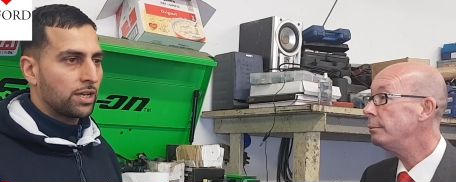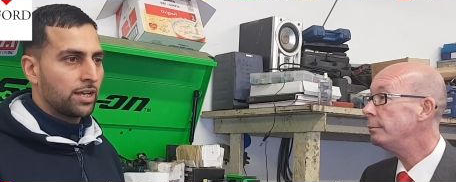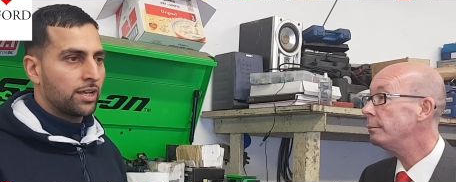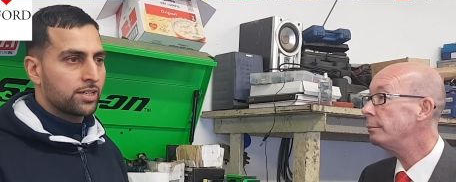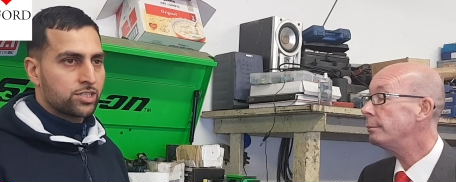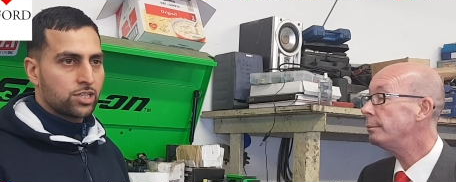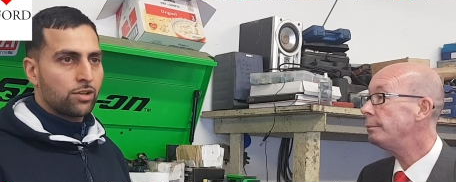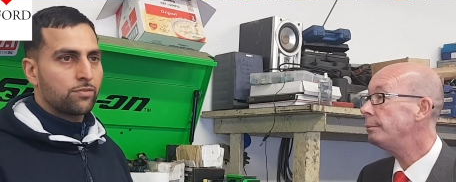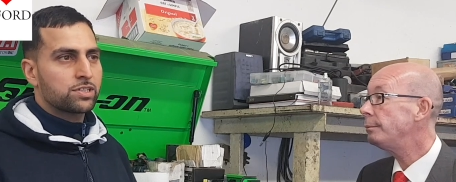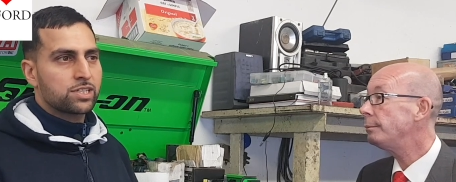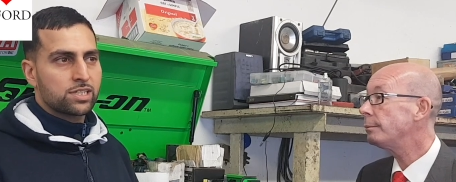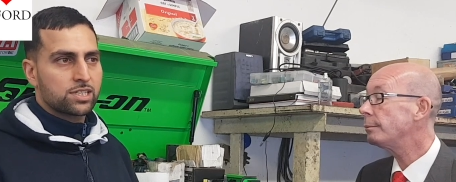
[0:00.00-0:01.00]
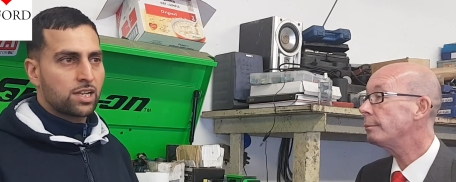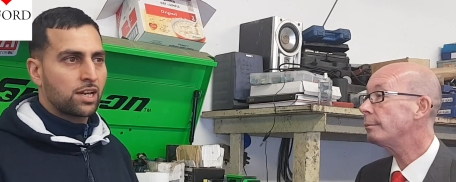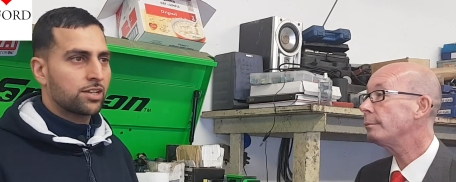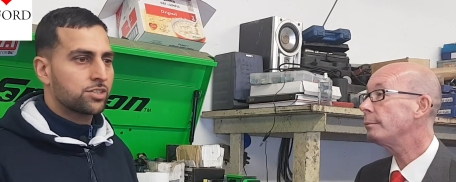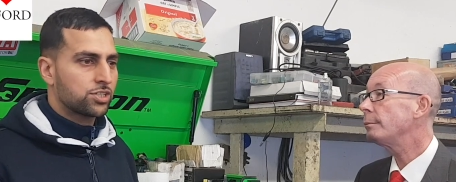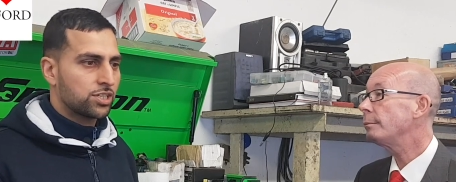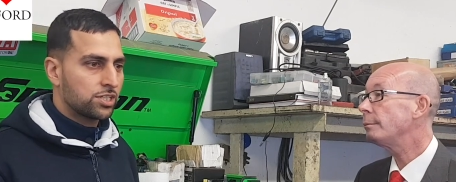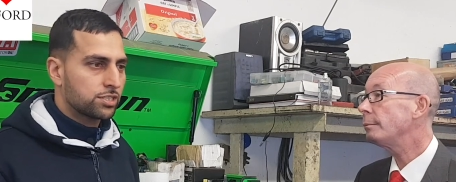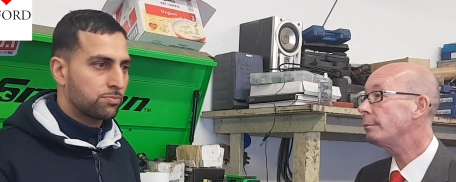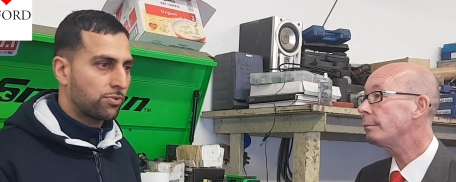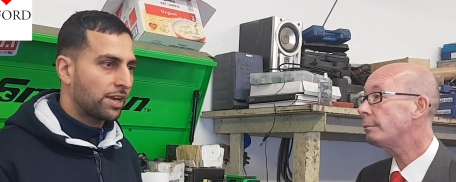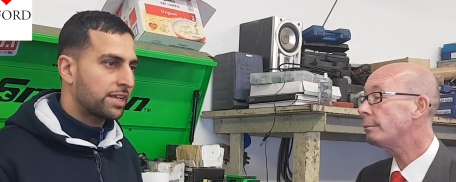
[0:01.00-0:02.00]
Speaker 1: uh, services, clutches,
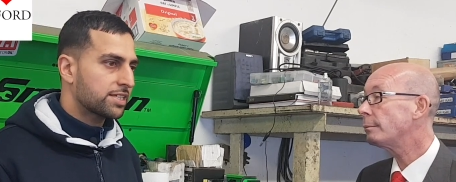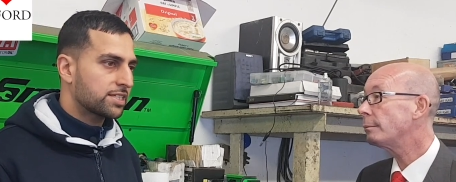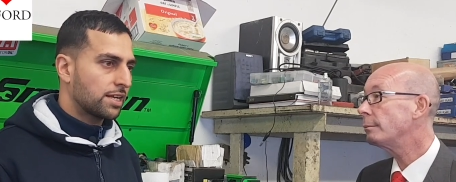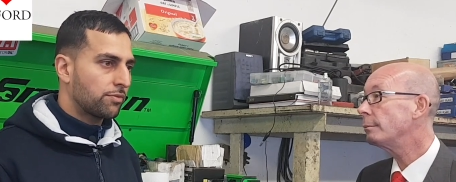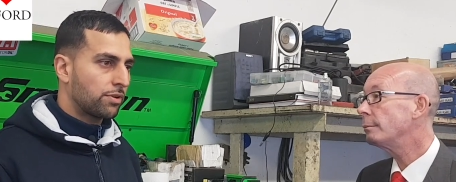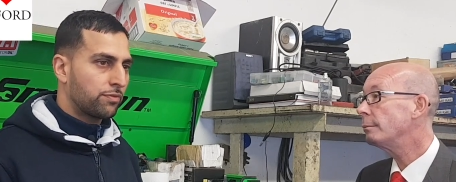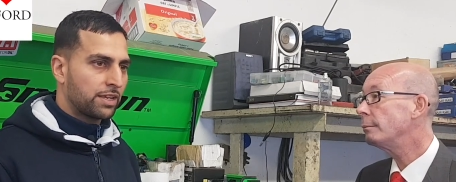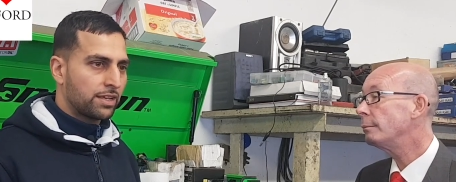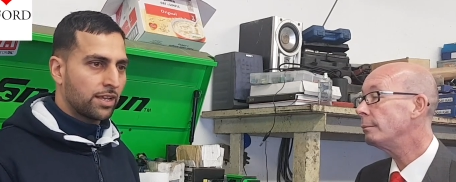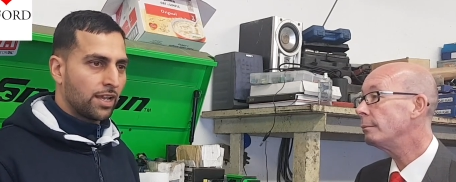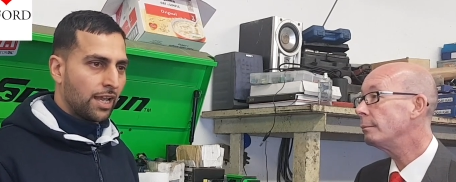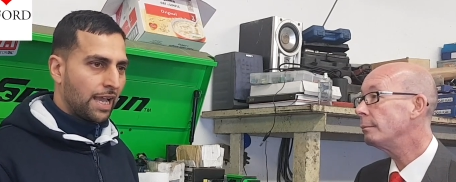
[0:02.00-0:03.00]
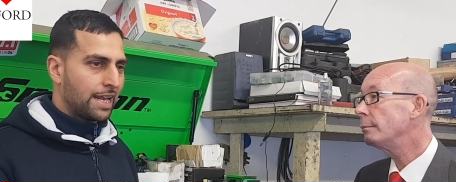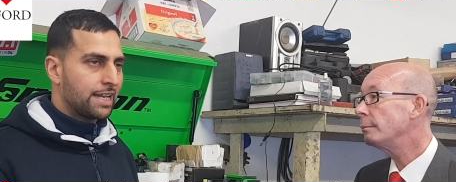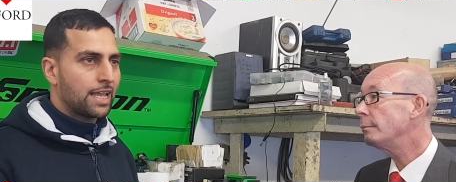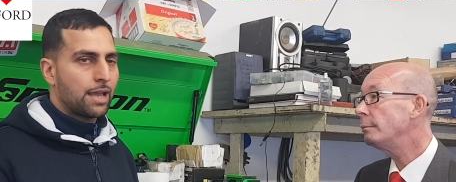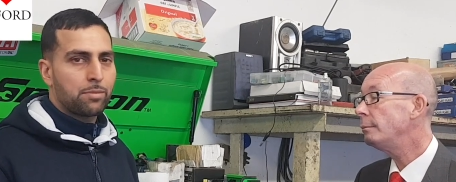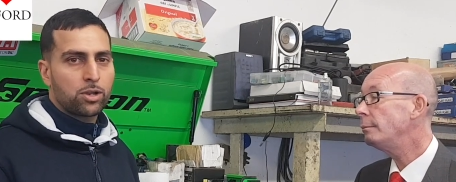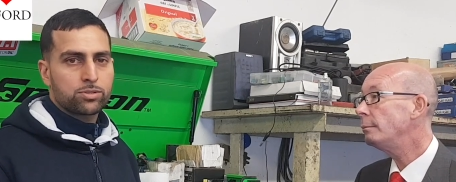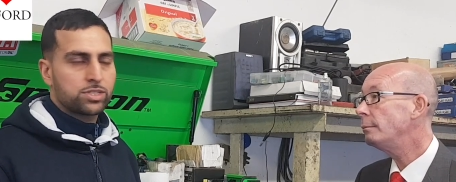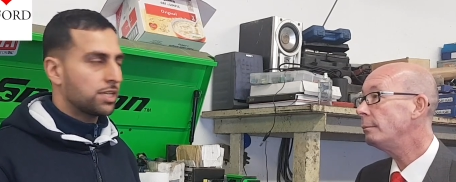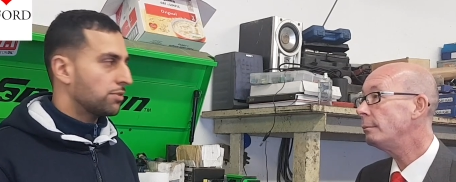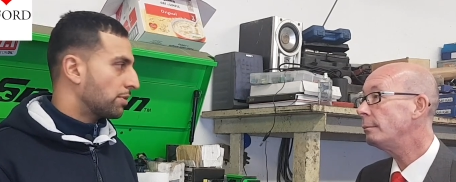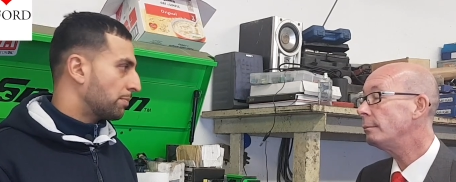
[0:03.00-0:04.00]
brakes, and everything. Any MOT
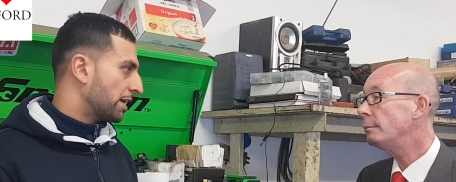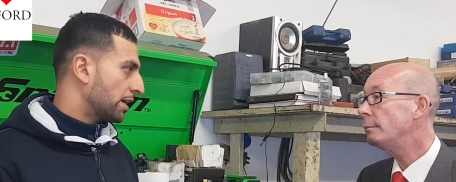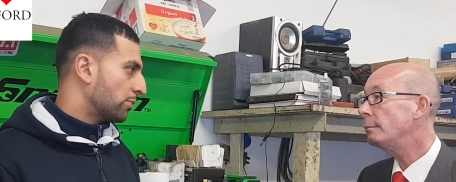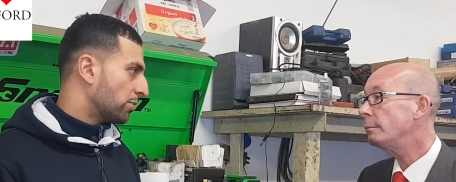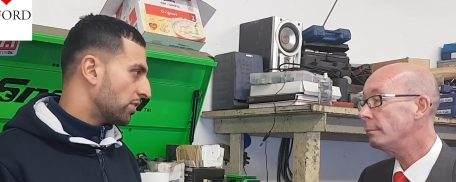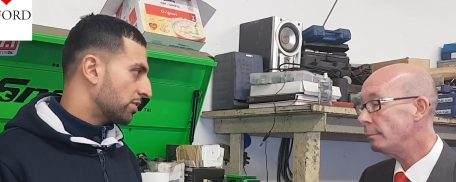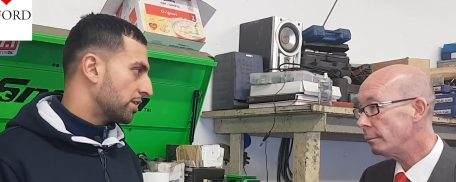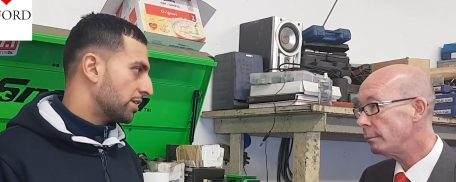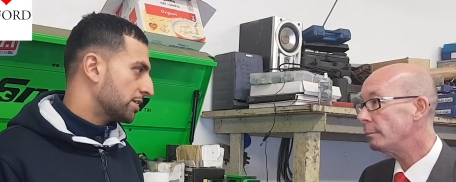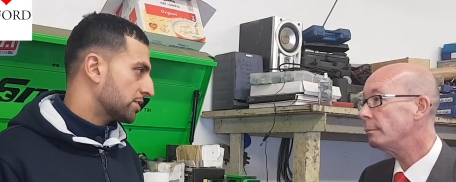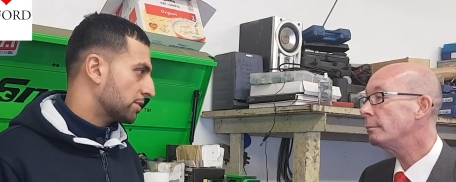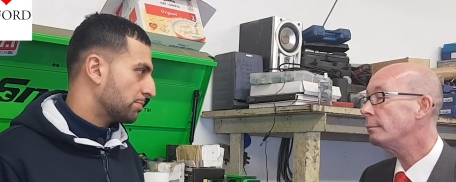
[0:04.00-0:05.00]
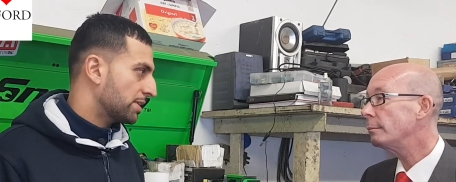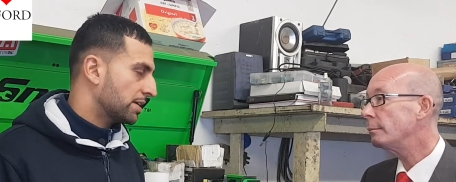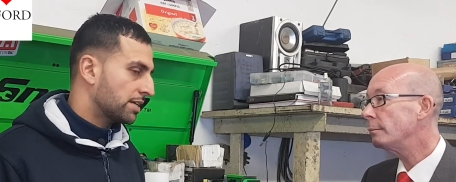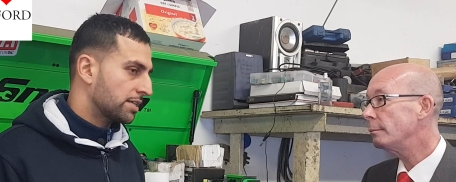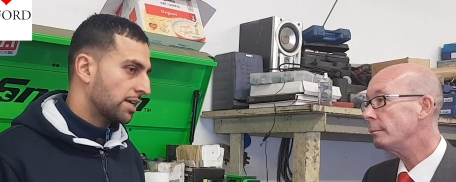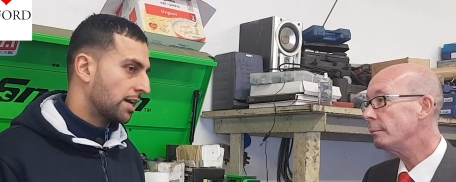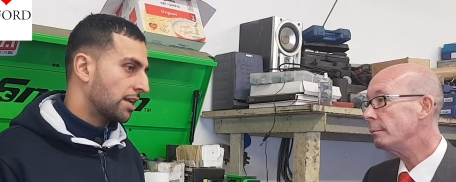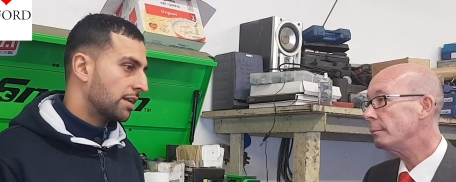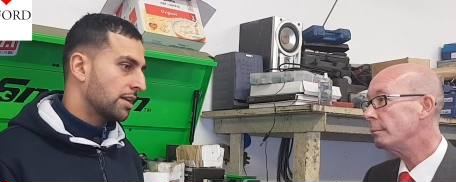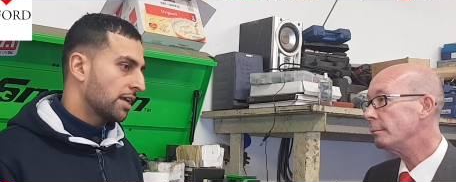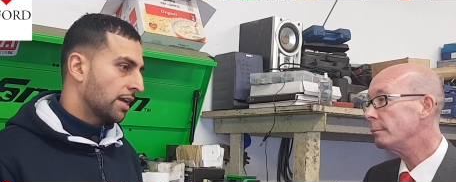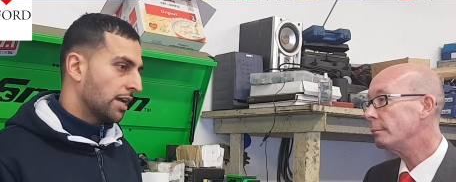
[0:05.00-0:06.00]
repair work that needs to be
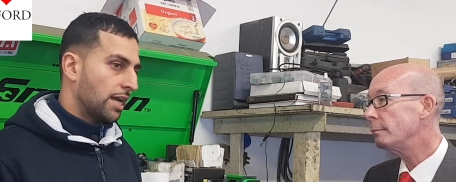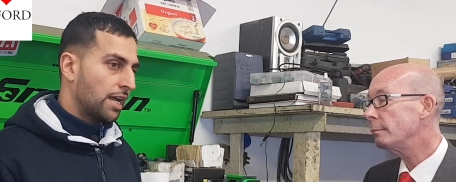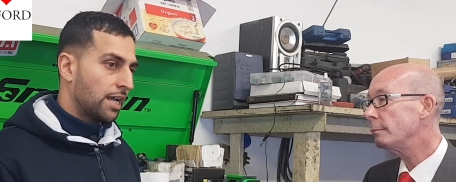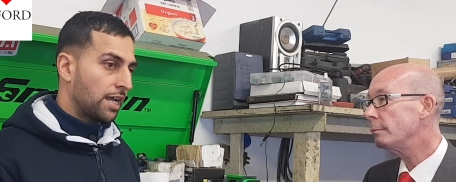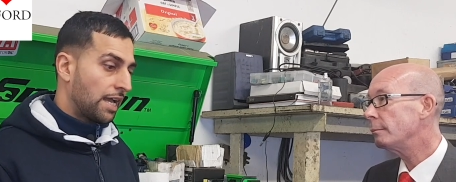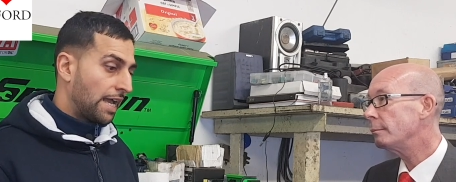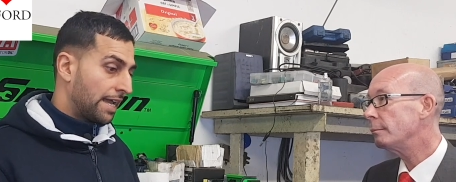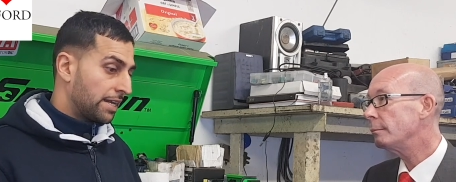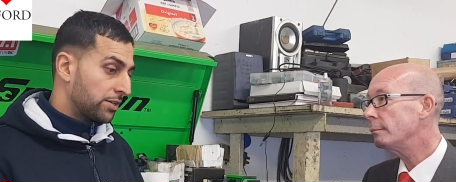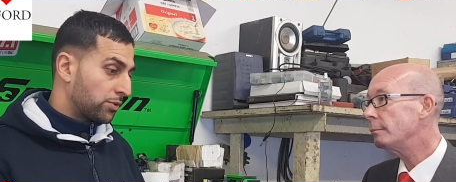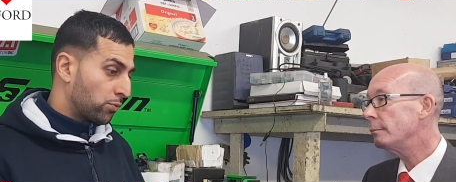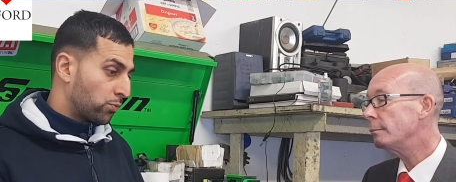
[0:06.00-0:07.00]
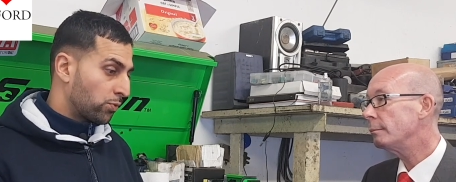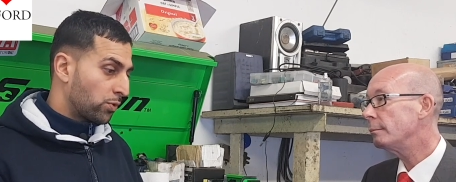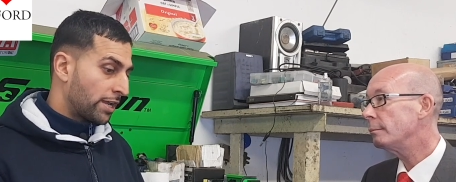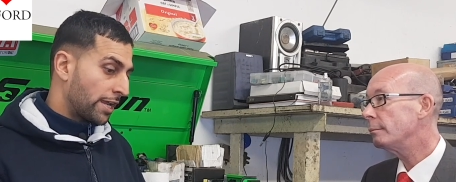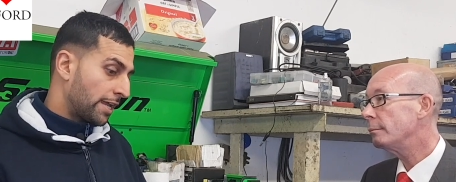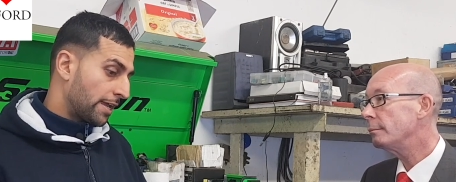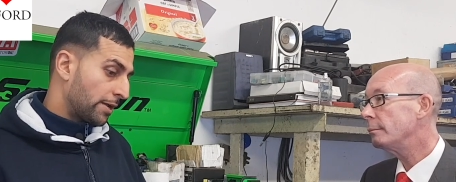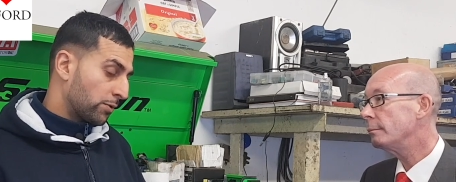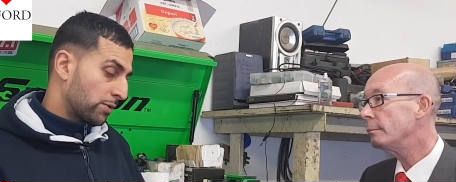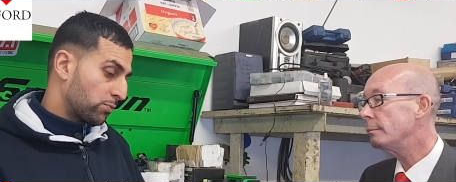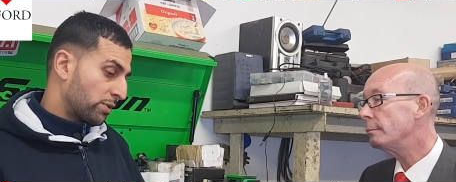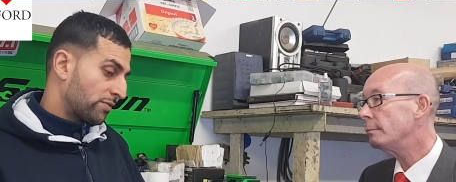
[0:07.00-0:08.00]
done, uh, and
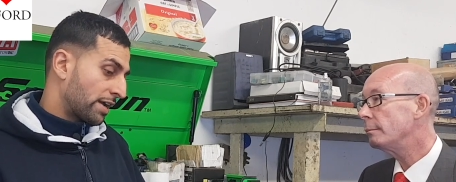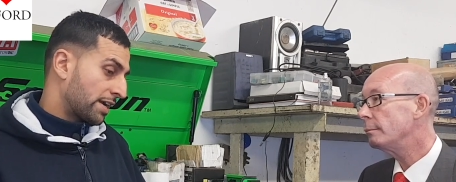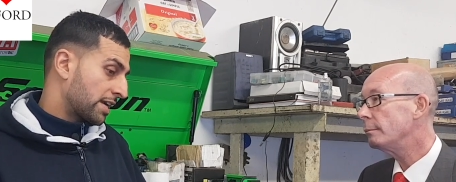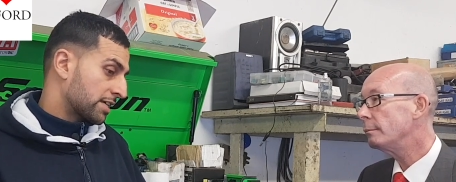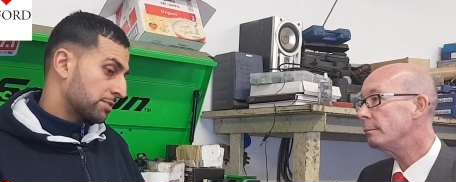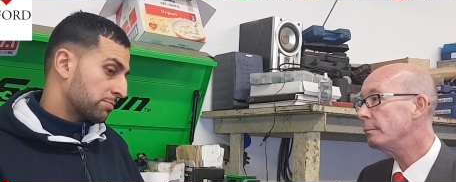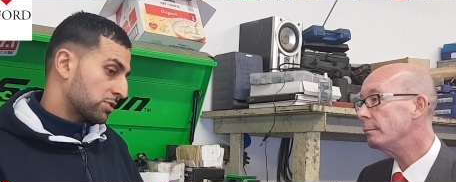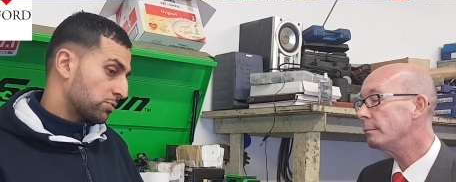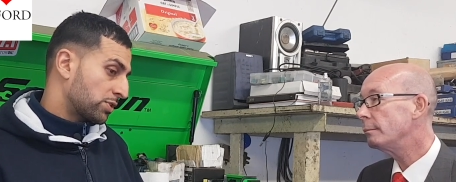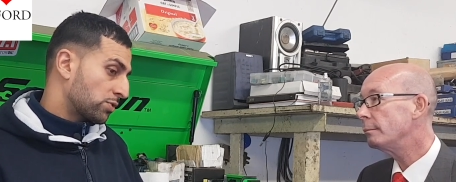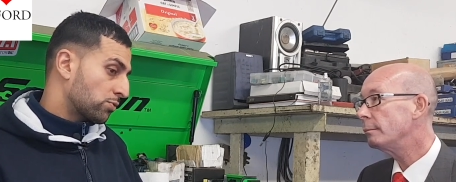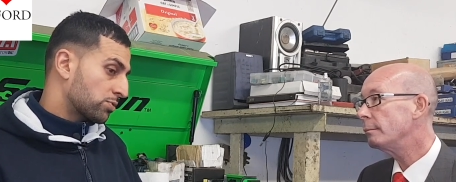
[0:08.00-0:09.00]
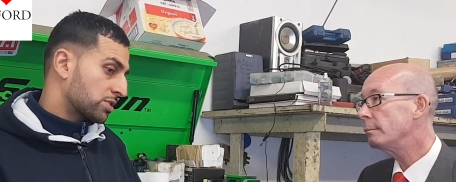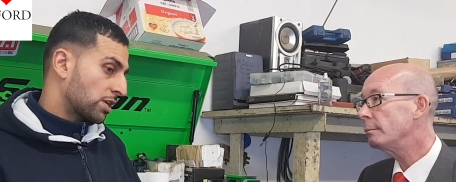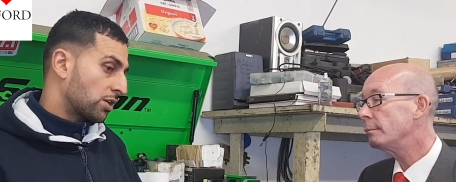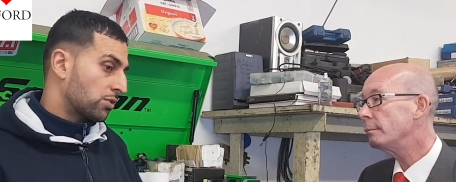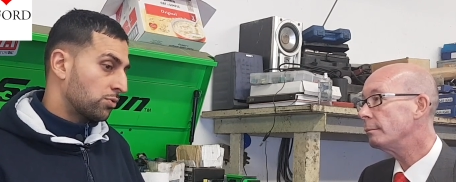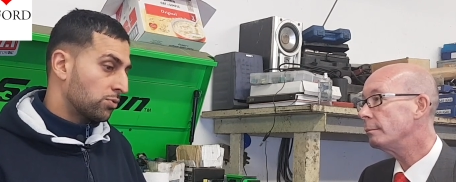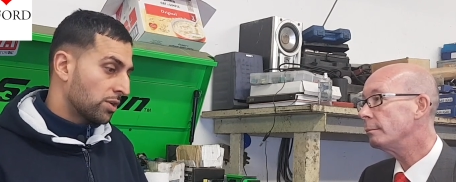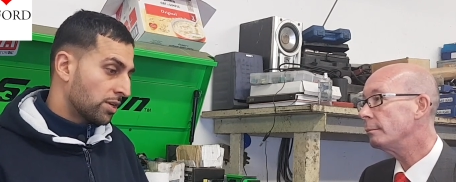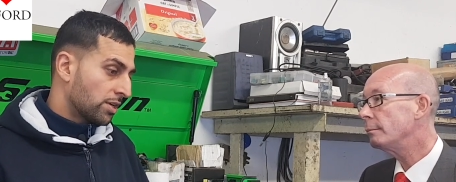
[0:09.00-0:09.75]
with our customers, we also